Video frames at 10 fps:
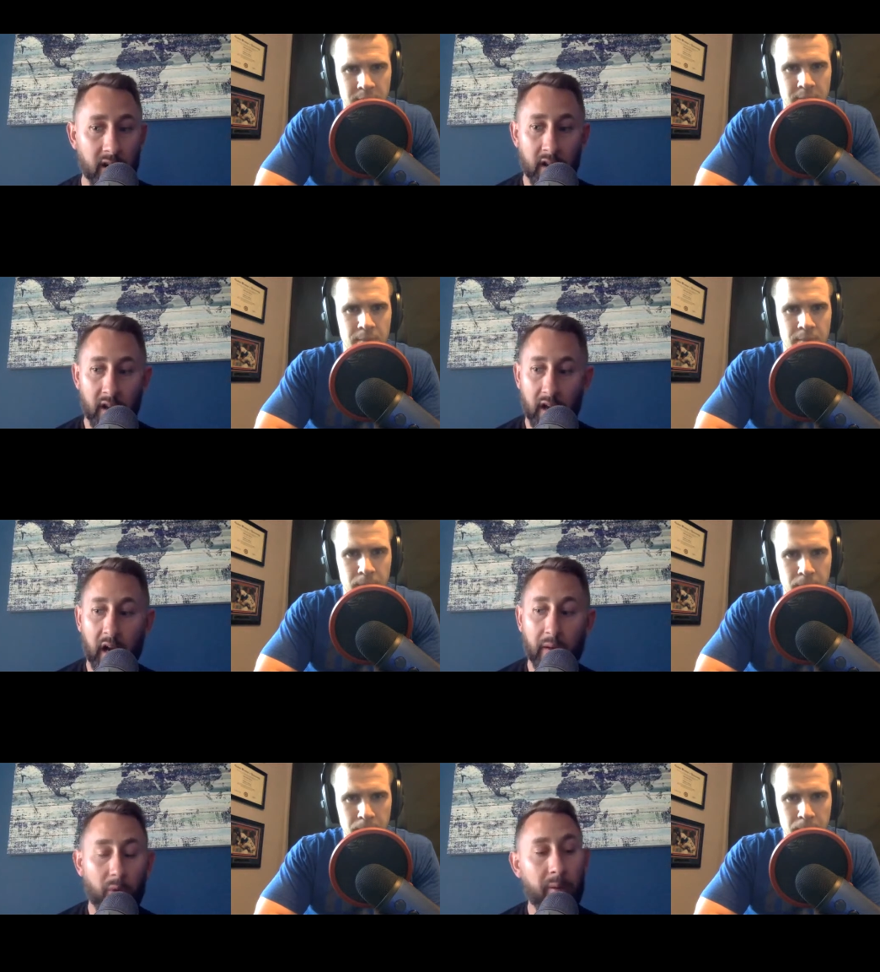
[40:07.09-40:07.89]
Speaker 1: I
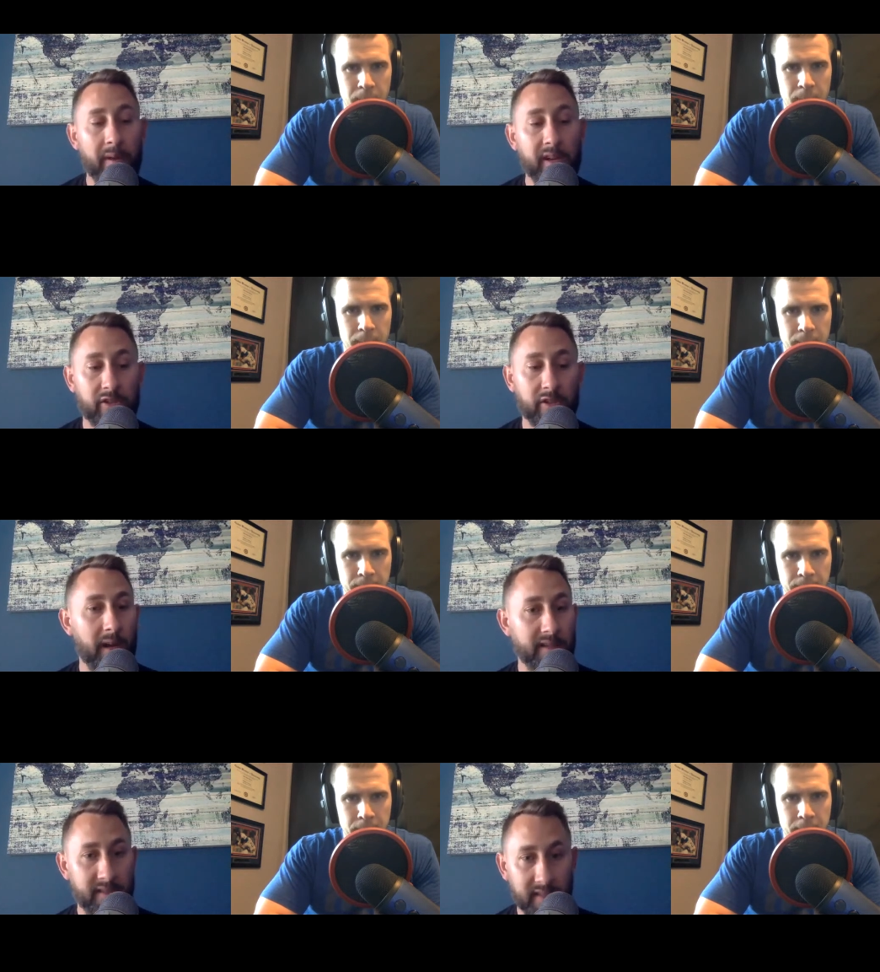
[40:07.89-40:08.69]
want to make sure my
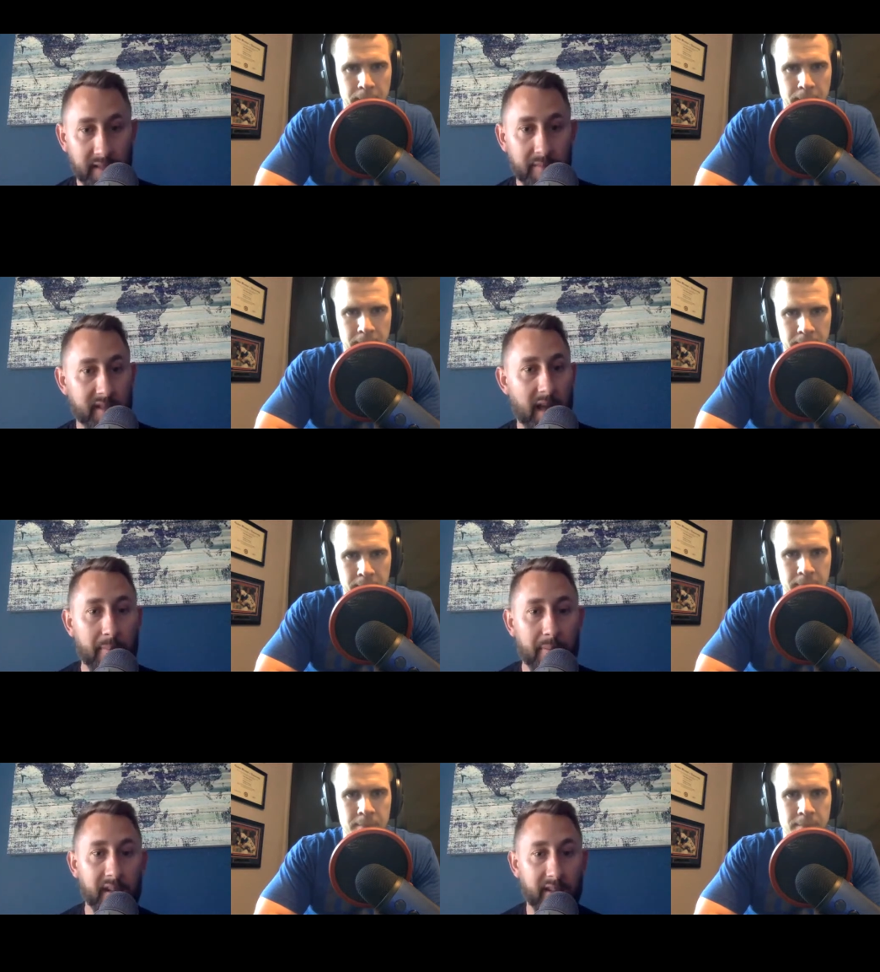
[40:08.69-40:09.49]
team is happy
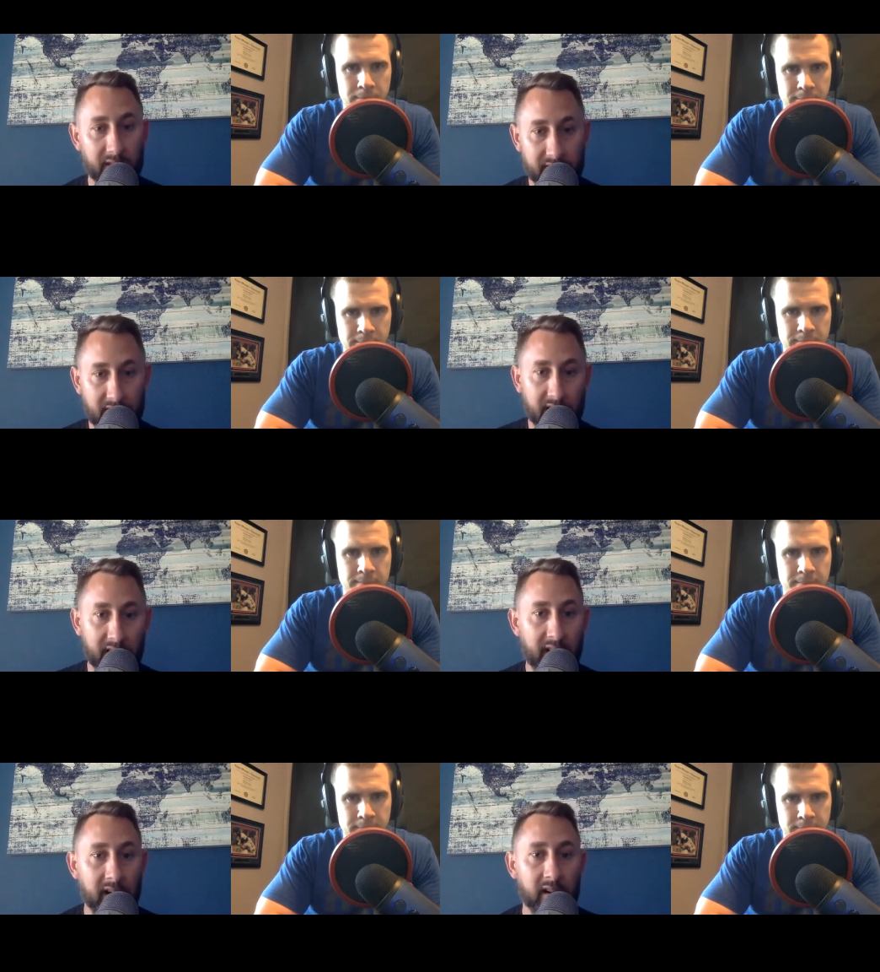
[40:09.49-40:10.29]
and they're taken
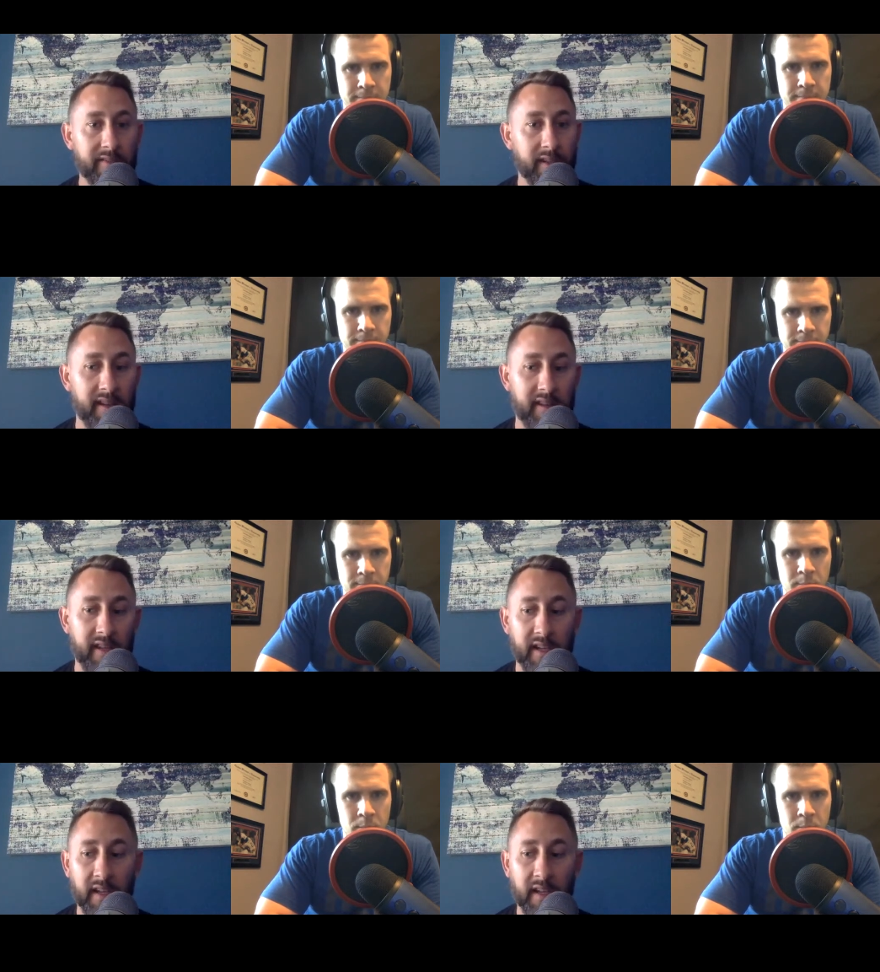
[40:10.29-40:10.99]
care of. And I think